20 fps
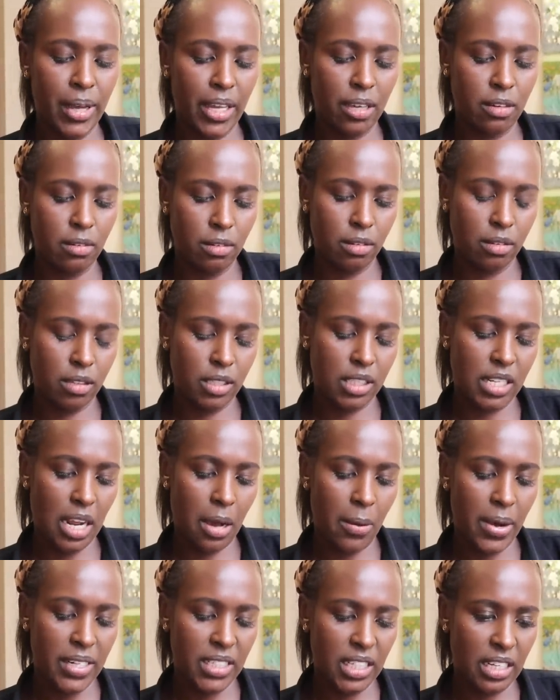my god,
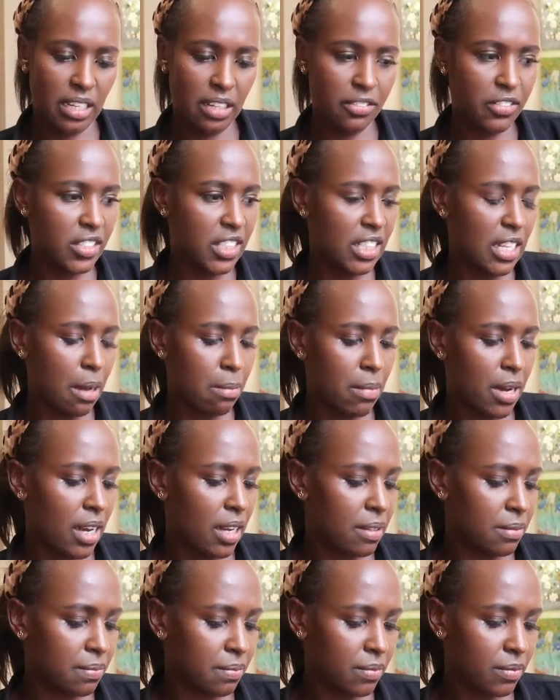I want Kilifi
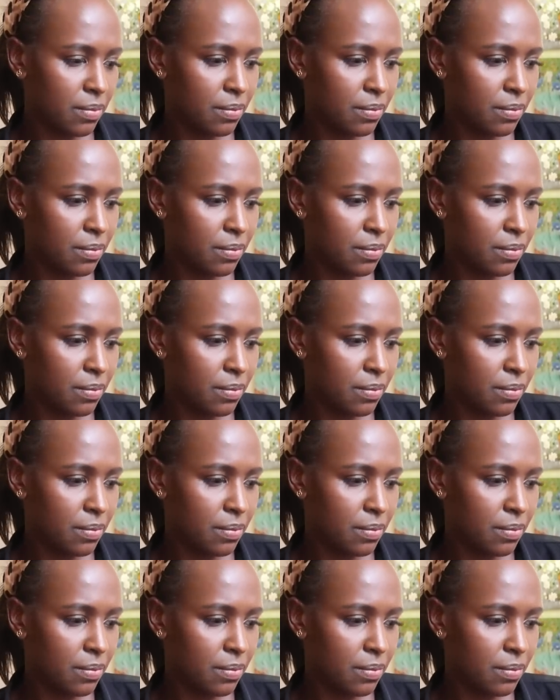summer.